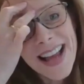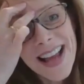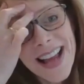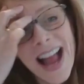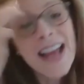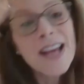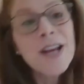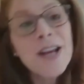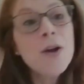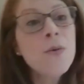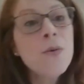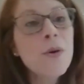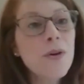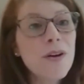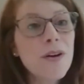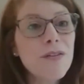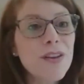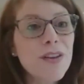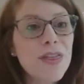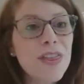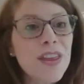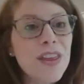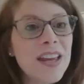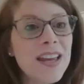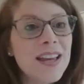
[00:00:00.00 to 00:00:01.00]
I know where
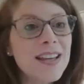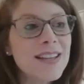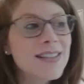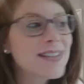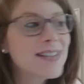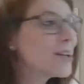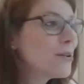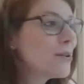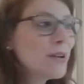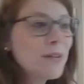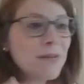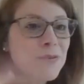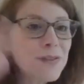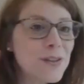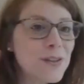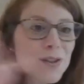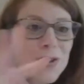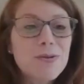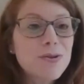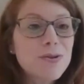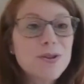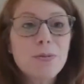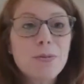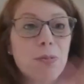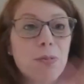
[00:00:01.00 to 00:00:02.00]
everything is. I don't have to
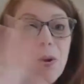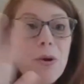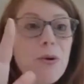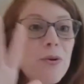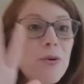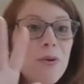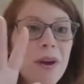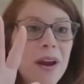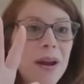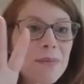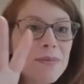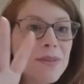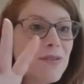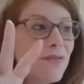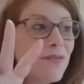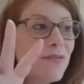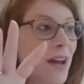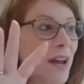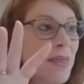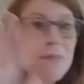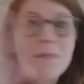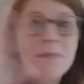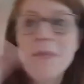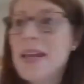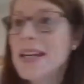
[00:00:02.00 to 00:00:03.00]
search a program to
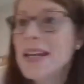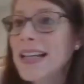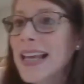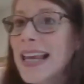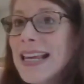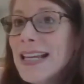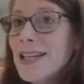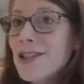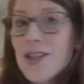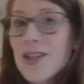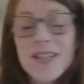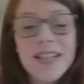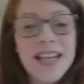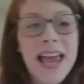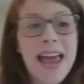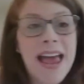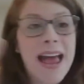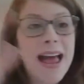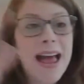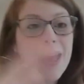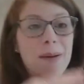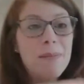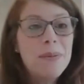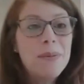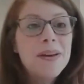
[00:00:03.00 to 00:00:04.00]
find the medication
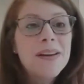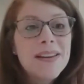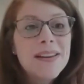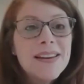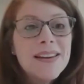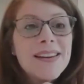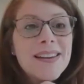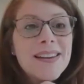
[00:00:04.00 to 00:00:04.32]
tab.